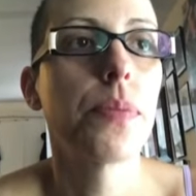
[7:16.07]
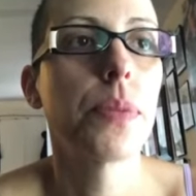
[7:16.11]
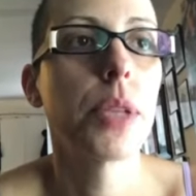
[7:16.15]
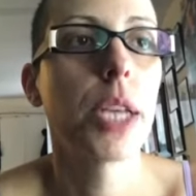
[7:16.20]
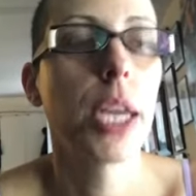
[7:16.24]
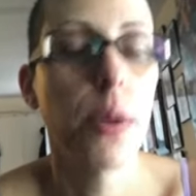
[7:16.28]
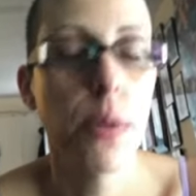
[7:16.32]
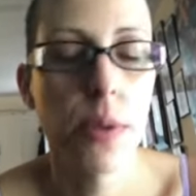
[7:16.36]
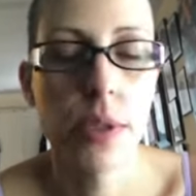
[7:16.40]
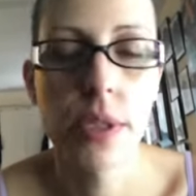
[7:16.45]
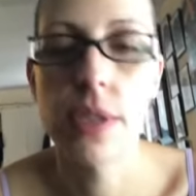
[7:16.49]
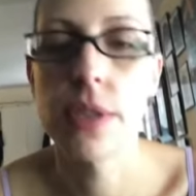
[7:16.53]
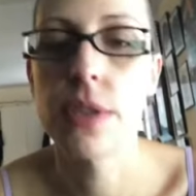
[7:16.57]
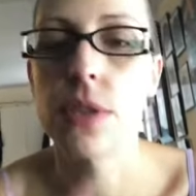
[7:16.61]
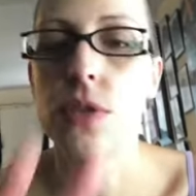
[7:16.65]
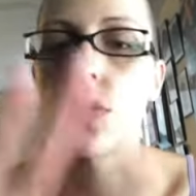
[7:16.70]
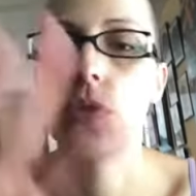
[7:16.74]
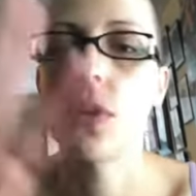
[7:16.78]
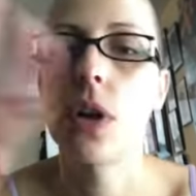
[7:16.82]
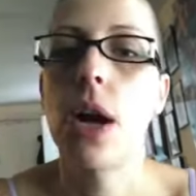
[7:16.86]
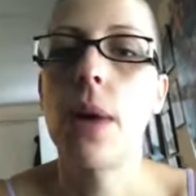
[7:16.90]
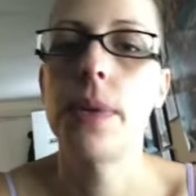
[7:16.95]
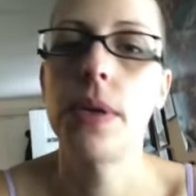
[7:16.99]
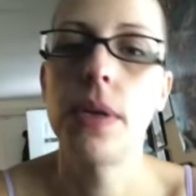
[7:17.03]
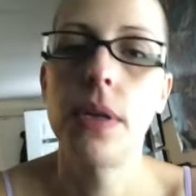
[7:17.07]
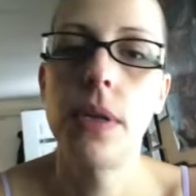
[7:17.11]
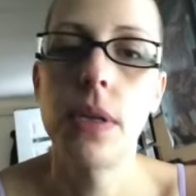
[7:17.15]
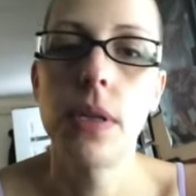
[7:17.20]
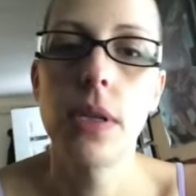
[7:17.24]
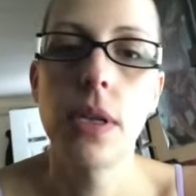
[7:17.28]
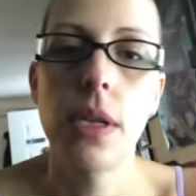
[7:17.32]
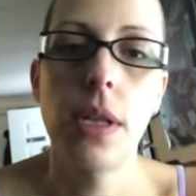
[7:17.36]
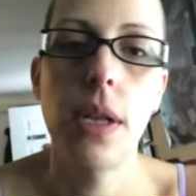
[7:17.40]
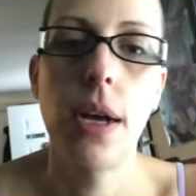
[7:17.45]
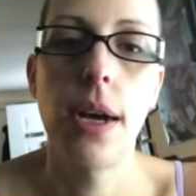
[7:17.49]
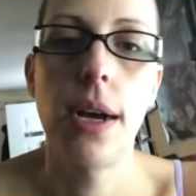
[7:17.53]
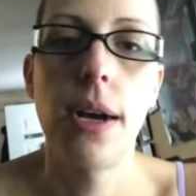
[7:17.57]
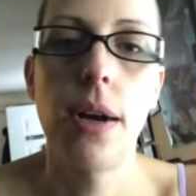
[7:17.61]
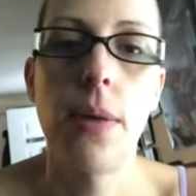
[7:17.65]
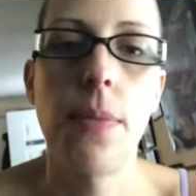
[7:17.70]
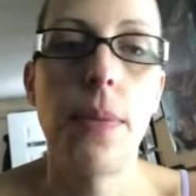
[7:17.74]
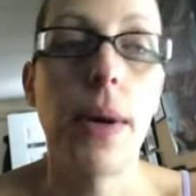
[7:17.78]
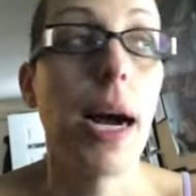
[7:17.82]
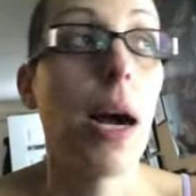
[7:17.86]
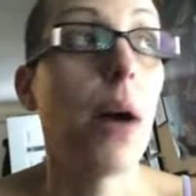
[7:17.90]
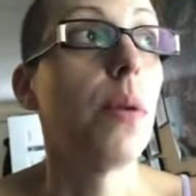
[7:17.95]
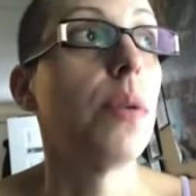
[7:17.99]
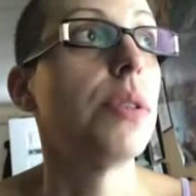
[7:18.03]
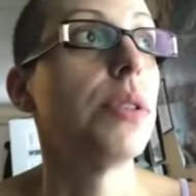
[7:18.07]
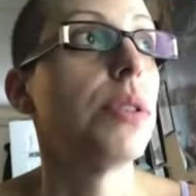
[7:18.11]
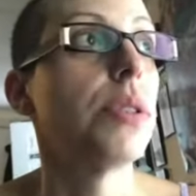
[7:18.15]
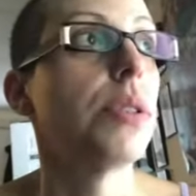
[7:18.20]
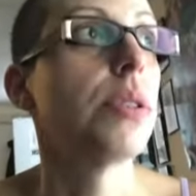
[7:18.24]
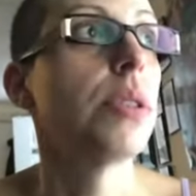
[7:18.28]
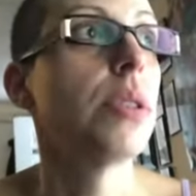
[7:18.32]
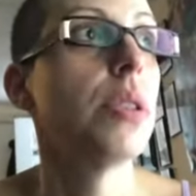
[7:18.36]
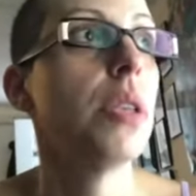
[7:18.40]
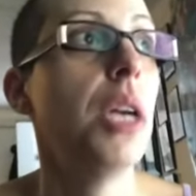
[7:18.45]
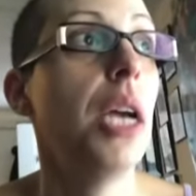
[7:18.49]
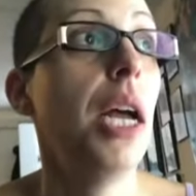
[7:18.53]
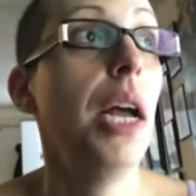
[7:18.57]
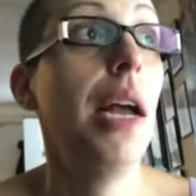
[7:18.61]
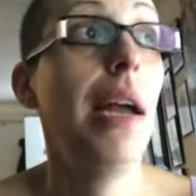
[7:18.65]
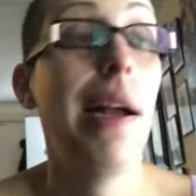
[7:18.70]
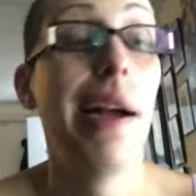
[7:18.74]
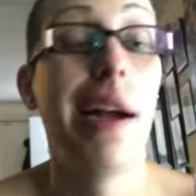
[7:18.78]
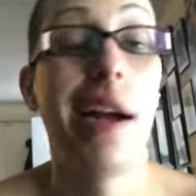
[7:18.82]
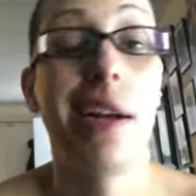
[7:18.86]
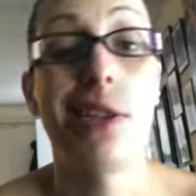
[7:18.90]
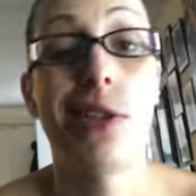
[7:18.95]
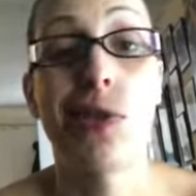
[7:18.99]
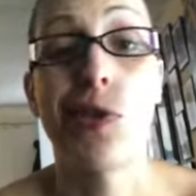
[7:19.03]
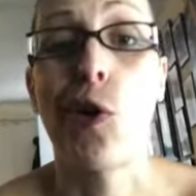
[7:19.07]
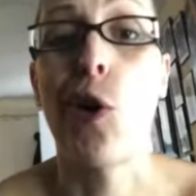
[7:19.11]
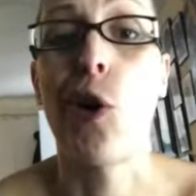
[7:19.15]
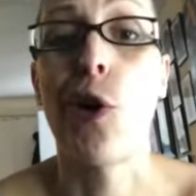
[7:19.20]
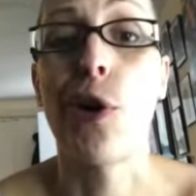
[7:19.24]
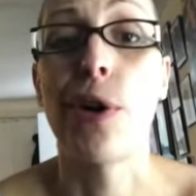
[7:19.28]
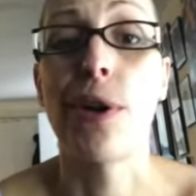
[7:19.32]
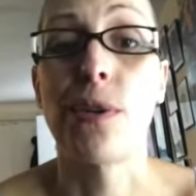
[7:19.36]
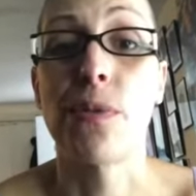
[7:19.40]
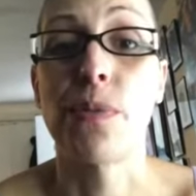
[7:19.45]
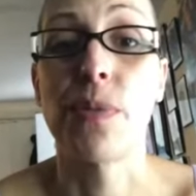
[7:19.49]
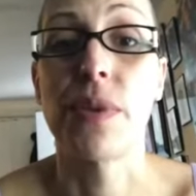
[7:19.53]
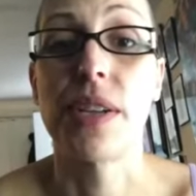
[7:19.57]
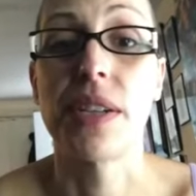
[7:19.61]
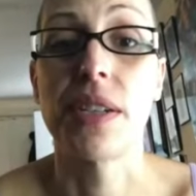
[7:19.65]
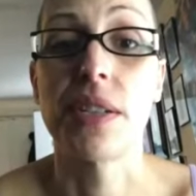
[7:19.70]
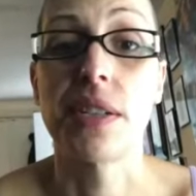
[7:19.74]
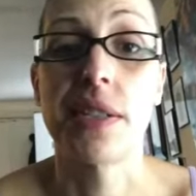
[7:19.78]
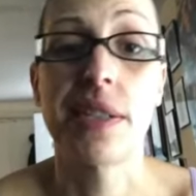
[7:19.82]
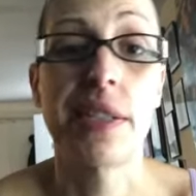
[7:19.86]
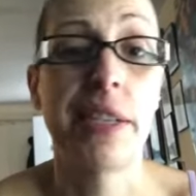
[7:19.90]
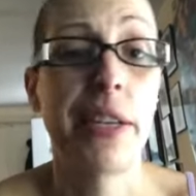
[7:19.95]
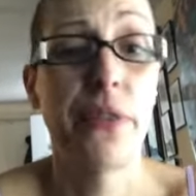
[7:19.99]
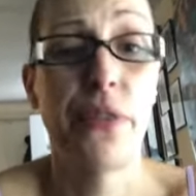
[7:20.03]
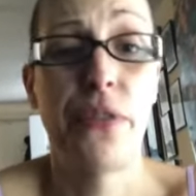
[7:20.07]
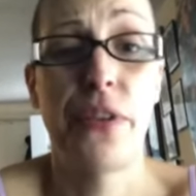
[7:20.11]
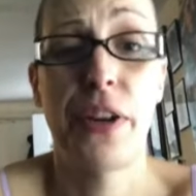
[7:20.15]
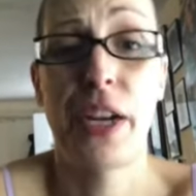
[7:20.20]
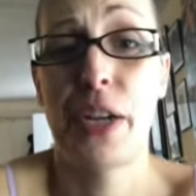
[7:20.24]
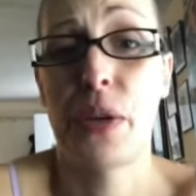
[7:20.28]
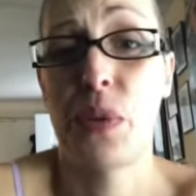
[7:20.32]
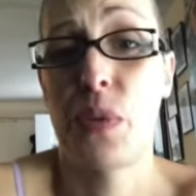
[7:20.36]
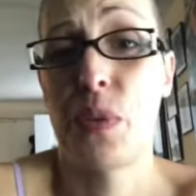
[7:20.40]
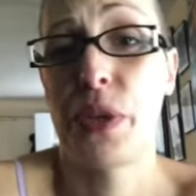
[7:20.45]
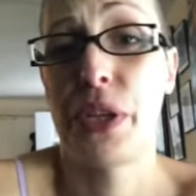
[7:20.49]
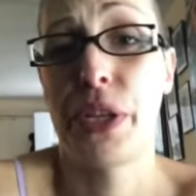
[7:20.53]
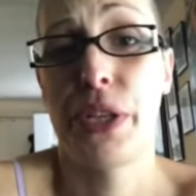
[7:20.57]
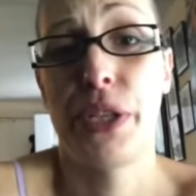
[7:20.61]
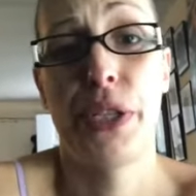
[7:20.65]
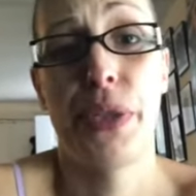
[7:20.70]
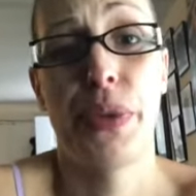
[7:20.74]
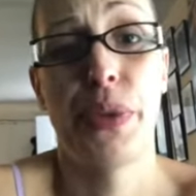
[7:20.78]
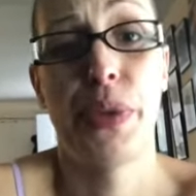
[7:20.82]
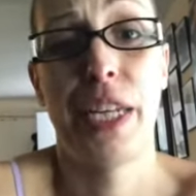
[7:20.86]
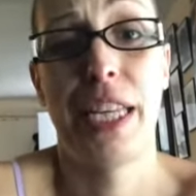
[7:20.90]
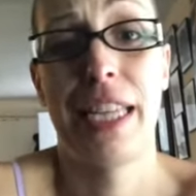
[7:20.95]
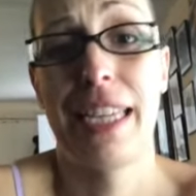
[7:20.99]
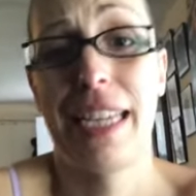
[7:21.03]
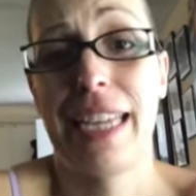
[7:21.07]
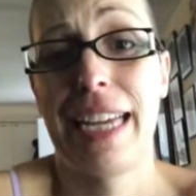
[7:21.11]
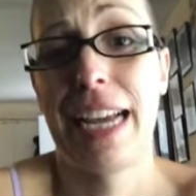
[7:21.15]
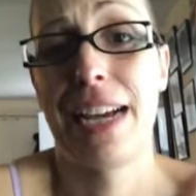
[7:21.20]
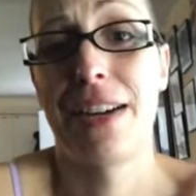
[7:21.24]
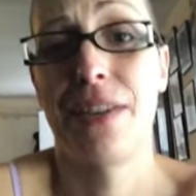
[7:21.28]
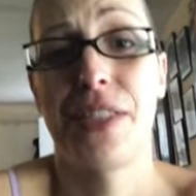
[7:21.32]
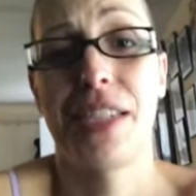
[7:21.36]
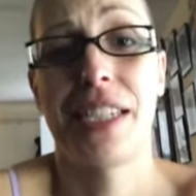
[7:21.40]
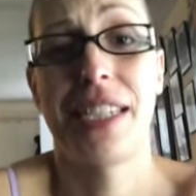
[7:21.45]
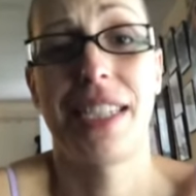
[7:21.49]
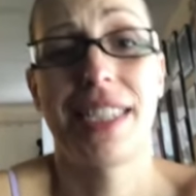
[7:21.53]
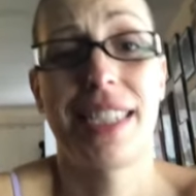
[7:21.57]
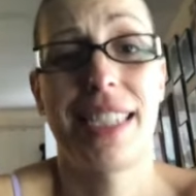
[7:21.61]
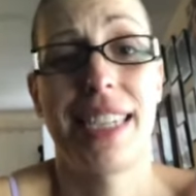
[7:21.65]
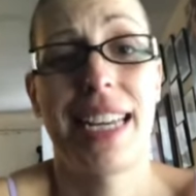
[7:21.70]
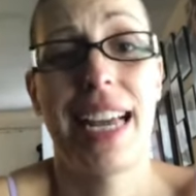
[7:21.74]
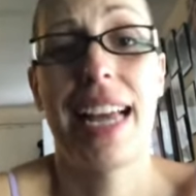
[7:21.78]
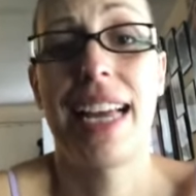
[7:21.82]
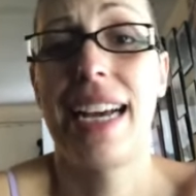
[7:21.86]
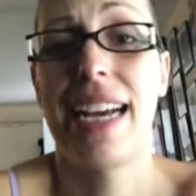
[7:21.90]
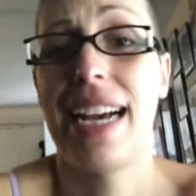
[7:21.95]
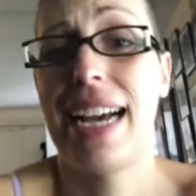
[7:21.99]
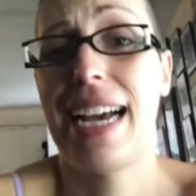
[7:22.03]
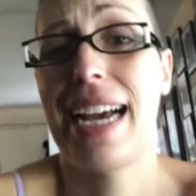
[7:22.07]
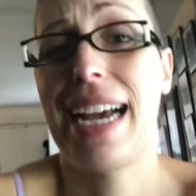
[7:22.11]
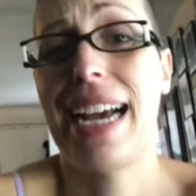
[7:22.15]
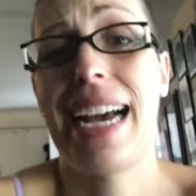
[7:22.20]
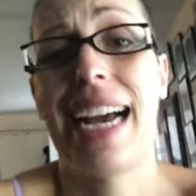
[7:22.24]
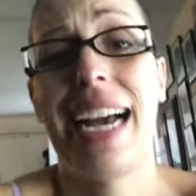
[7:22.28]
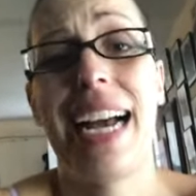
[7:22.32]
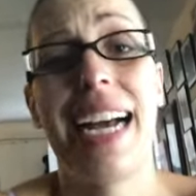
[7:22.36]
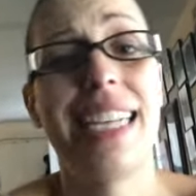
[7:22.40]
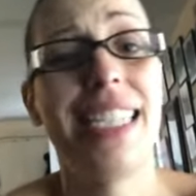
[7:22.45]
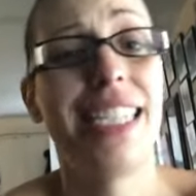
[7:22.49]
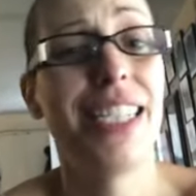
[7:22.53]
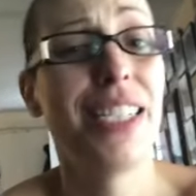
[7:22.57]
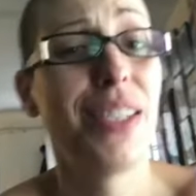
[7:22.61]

He was in the drama club. I took art because I didn't fucking want to do anything else. I was like, I